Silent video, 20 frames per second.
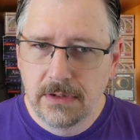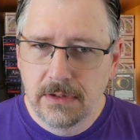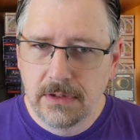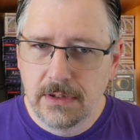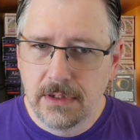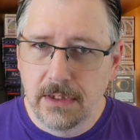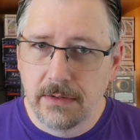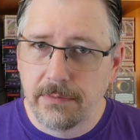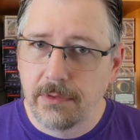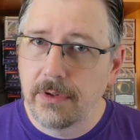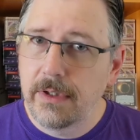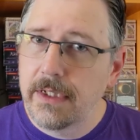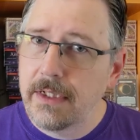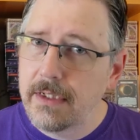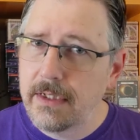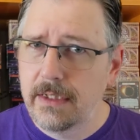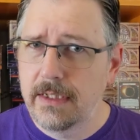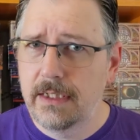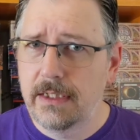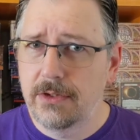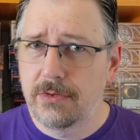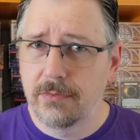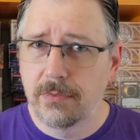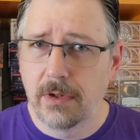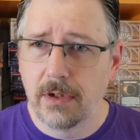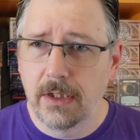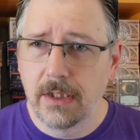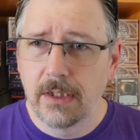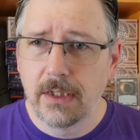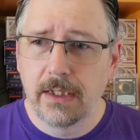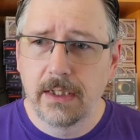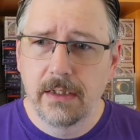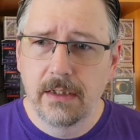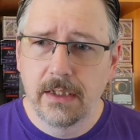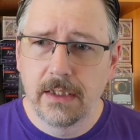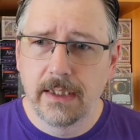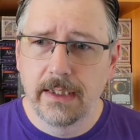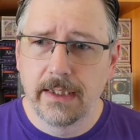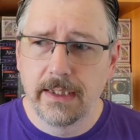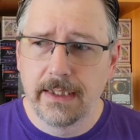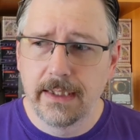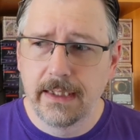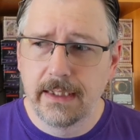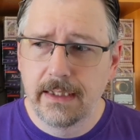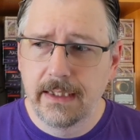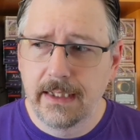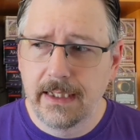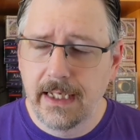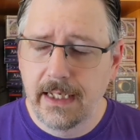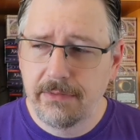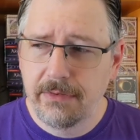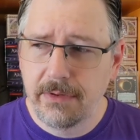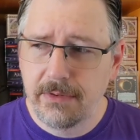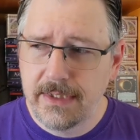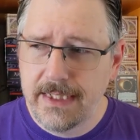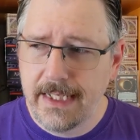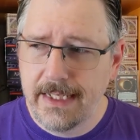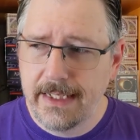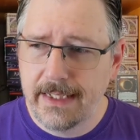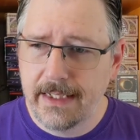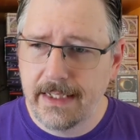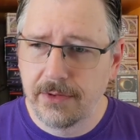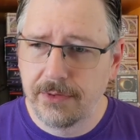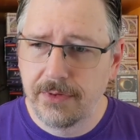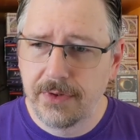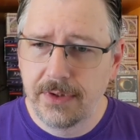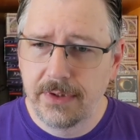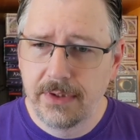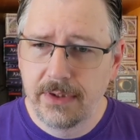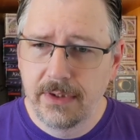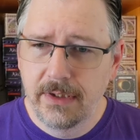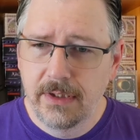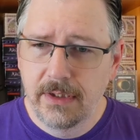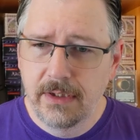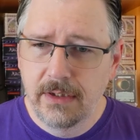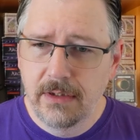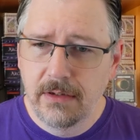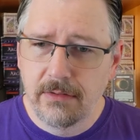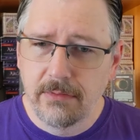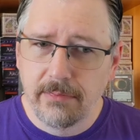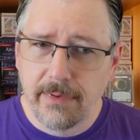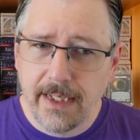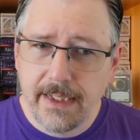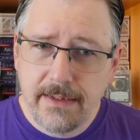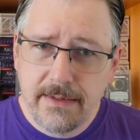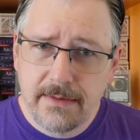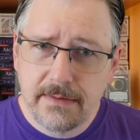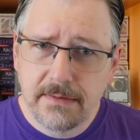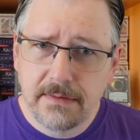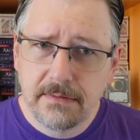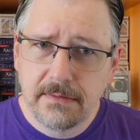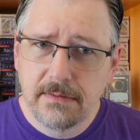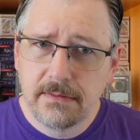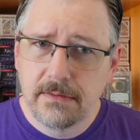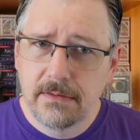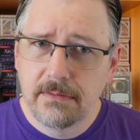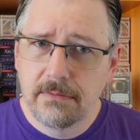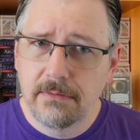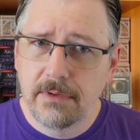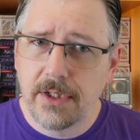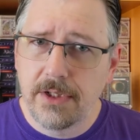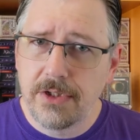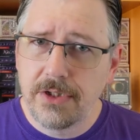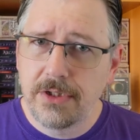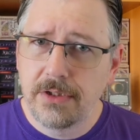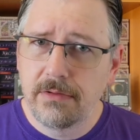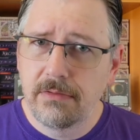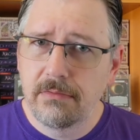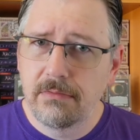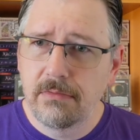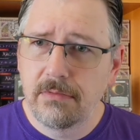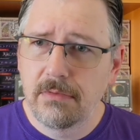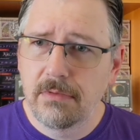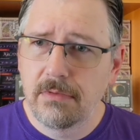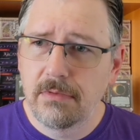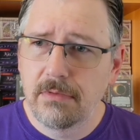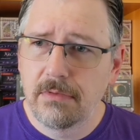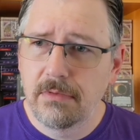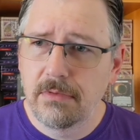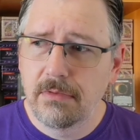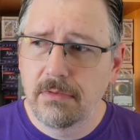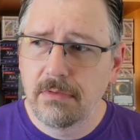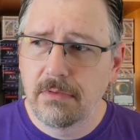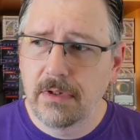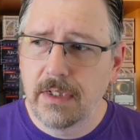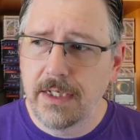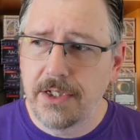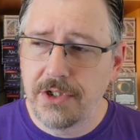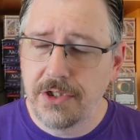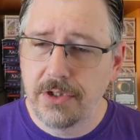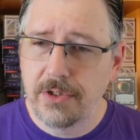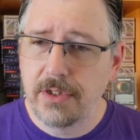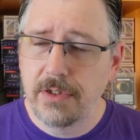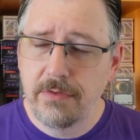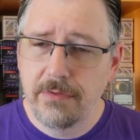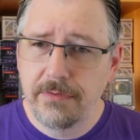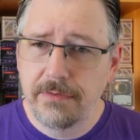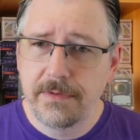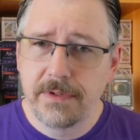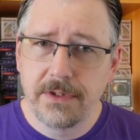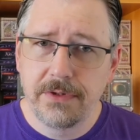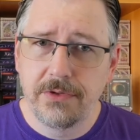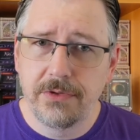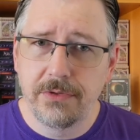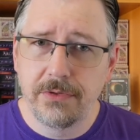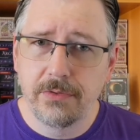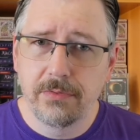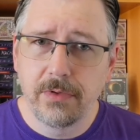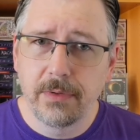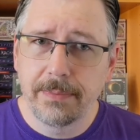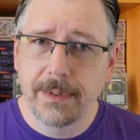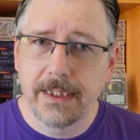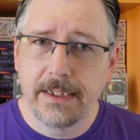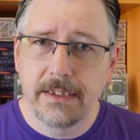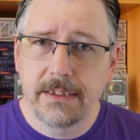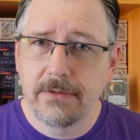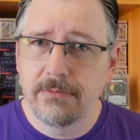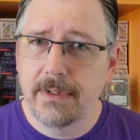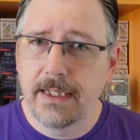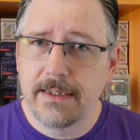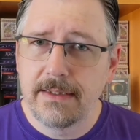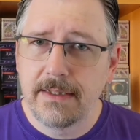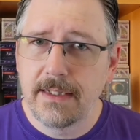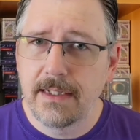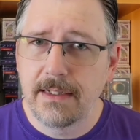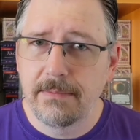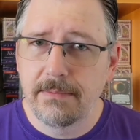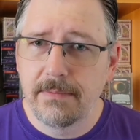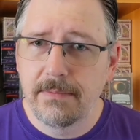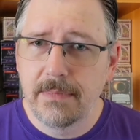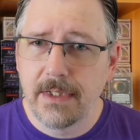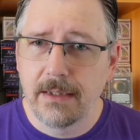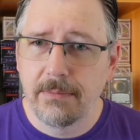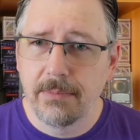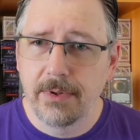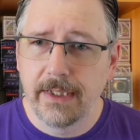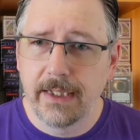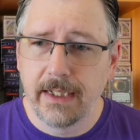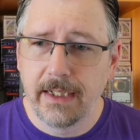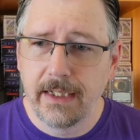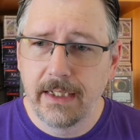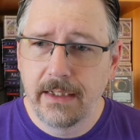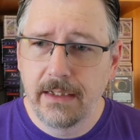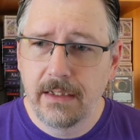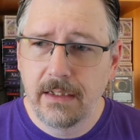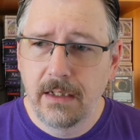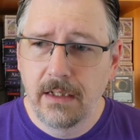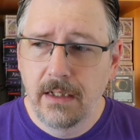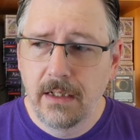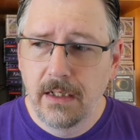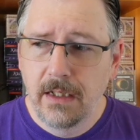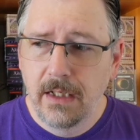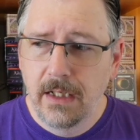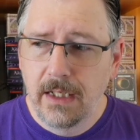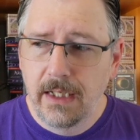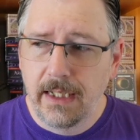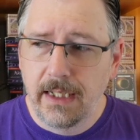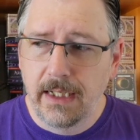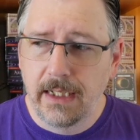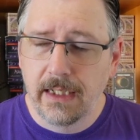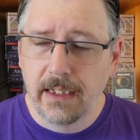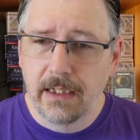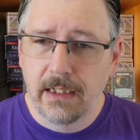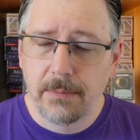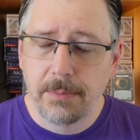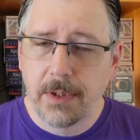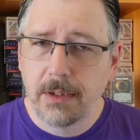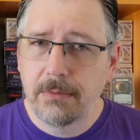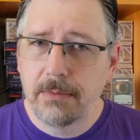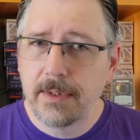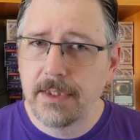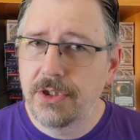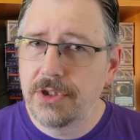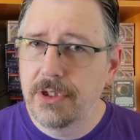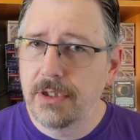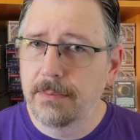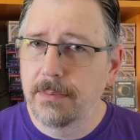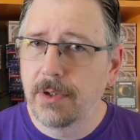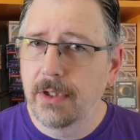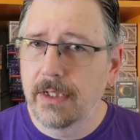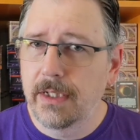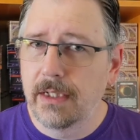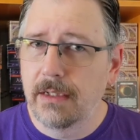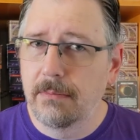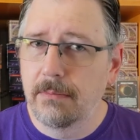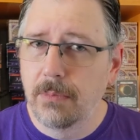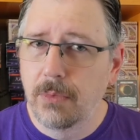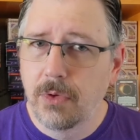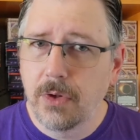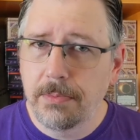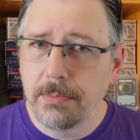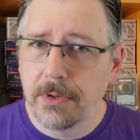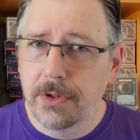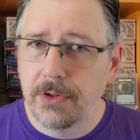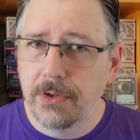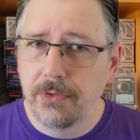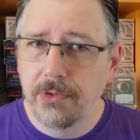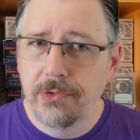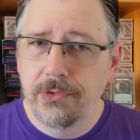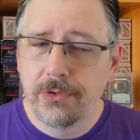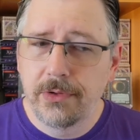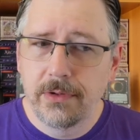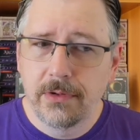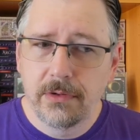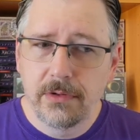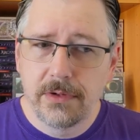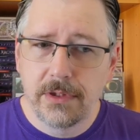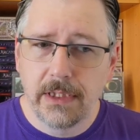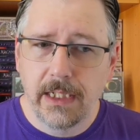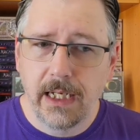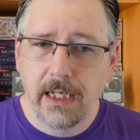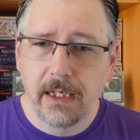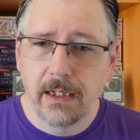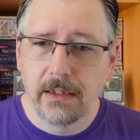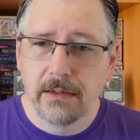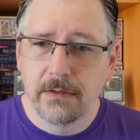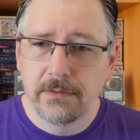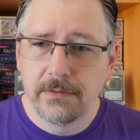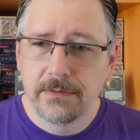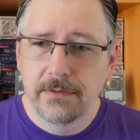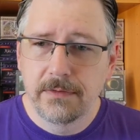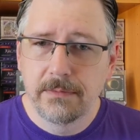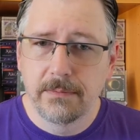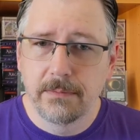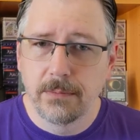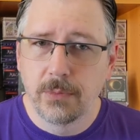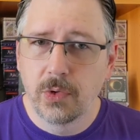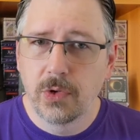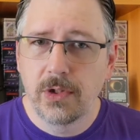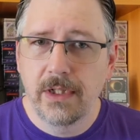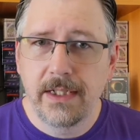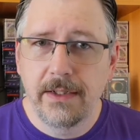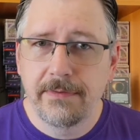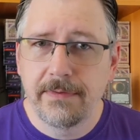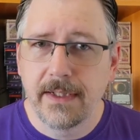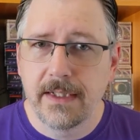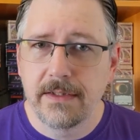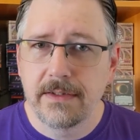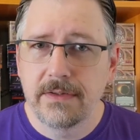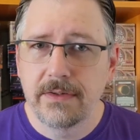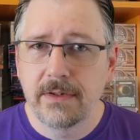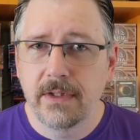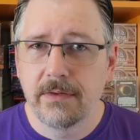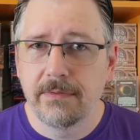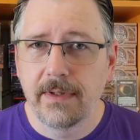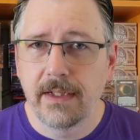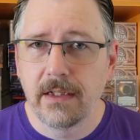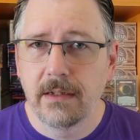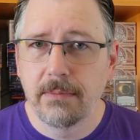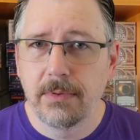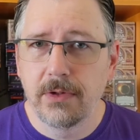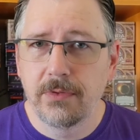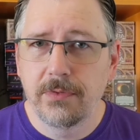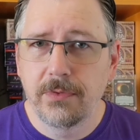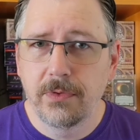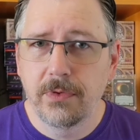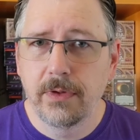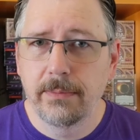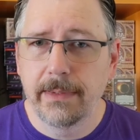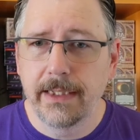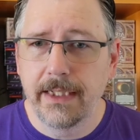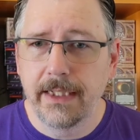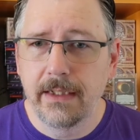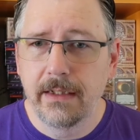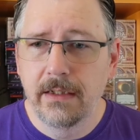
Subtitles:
I've already done things wrong. I haven't taken out reds, which I should have to replace the reds that I'm bringing in, and I probably should have brought in more blues to have more defense available for me